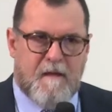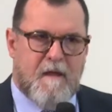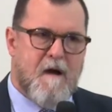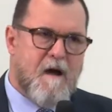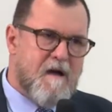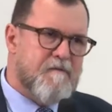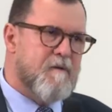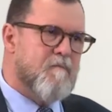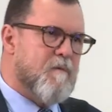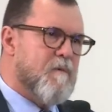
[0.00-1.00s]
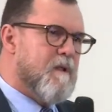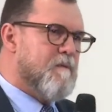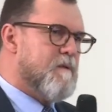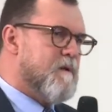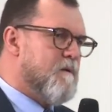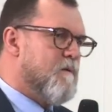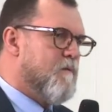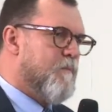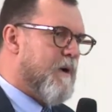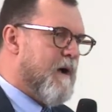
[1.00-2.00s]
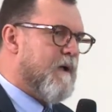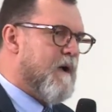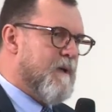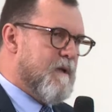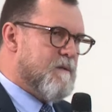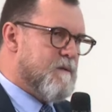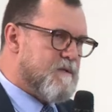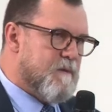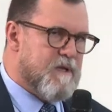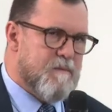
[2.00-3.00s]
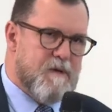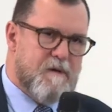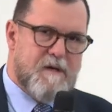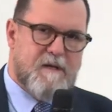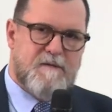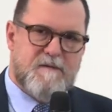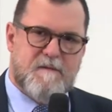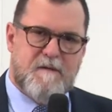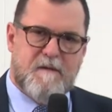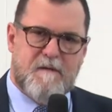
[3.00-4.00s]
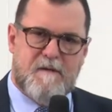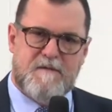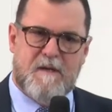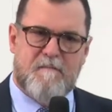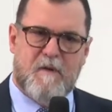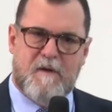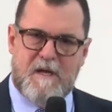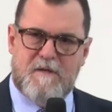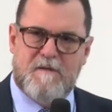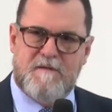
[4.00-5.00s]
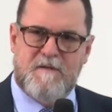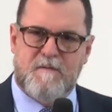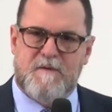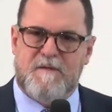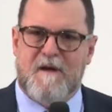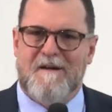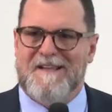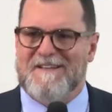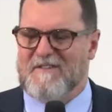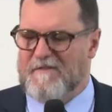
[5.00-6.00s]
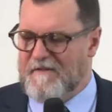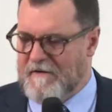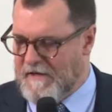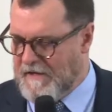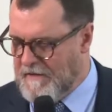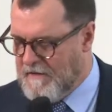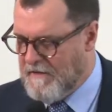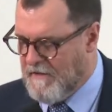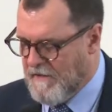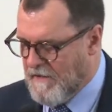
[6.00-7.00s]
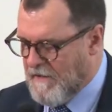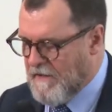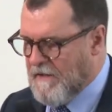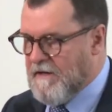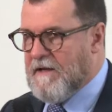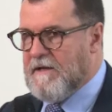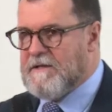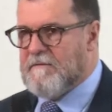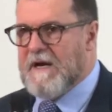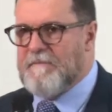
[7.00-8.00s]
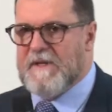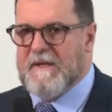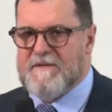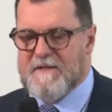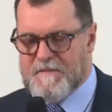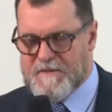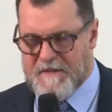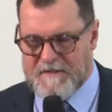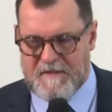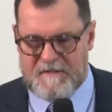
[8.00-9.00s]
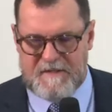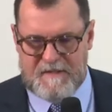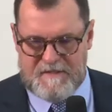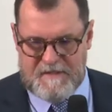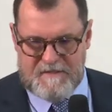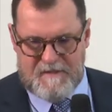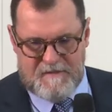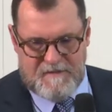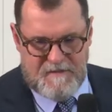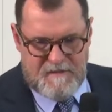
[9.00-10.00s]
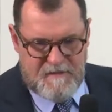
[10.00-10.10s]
And often, what we'll do by coming into some communities, in some locations, is we'll start interfering and interrupting subsistence existence